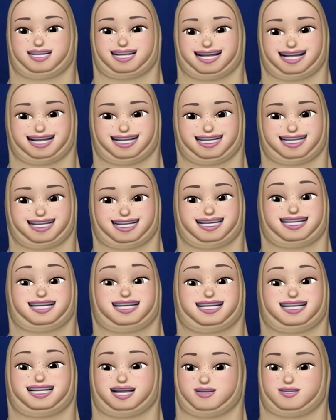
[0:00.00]
so this
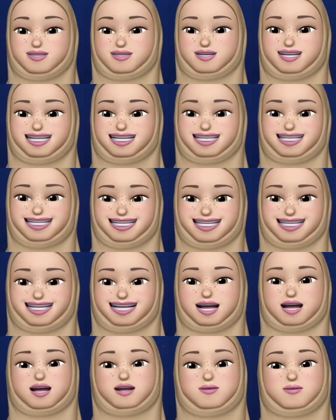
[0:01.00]
is the
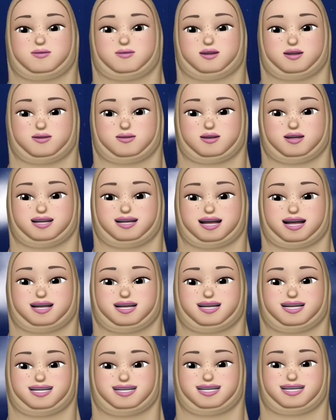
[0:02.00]
difference between
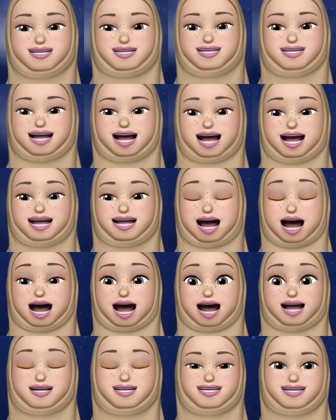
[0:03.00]
directed
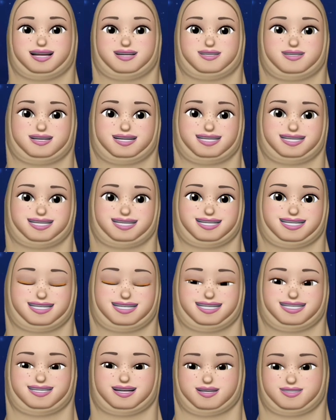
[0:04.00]
and
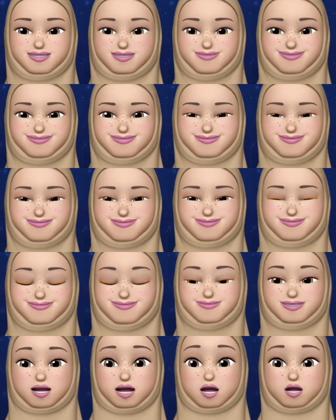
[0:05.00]
undirected graph.
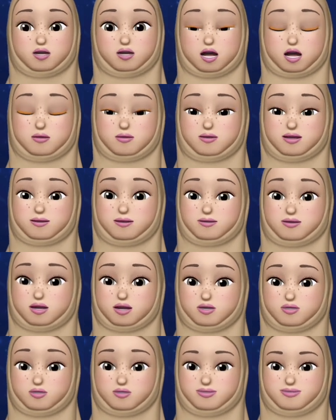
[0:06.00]
It's very
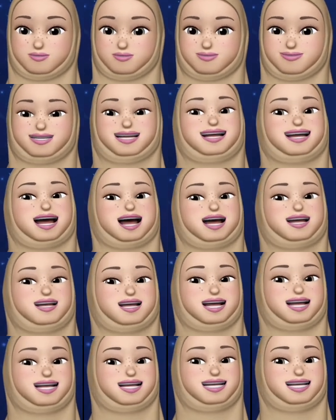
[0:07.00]
simple. As
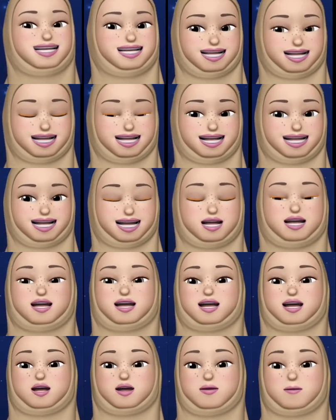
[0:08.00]
you can see
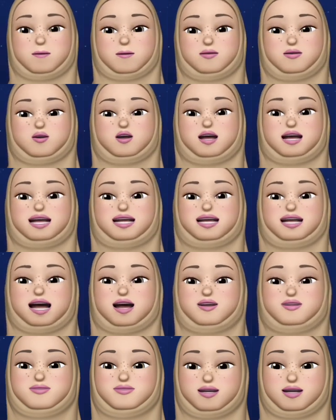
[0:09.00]
here from the
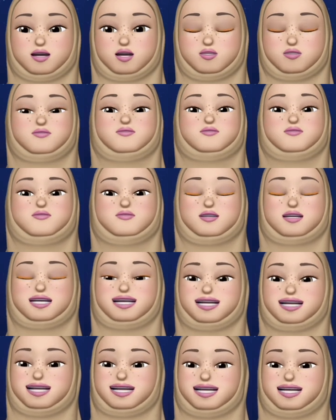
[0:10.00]
table,
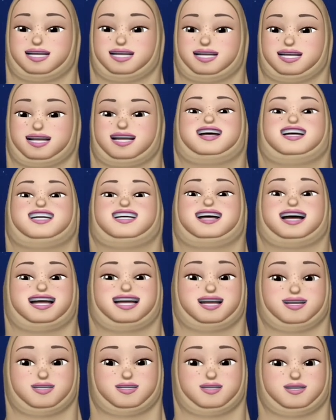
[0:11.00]
as you
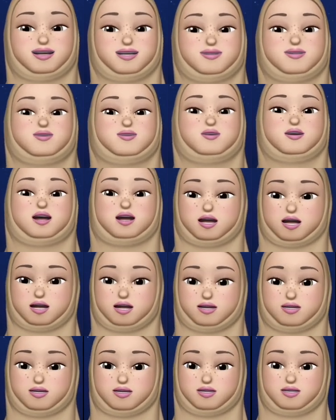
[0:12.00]
have learned,
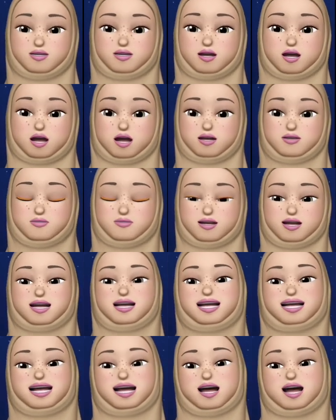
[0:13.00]
directed
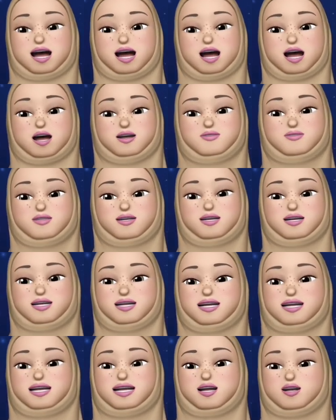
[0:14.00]
graph is a graph with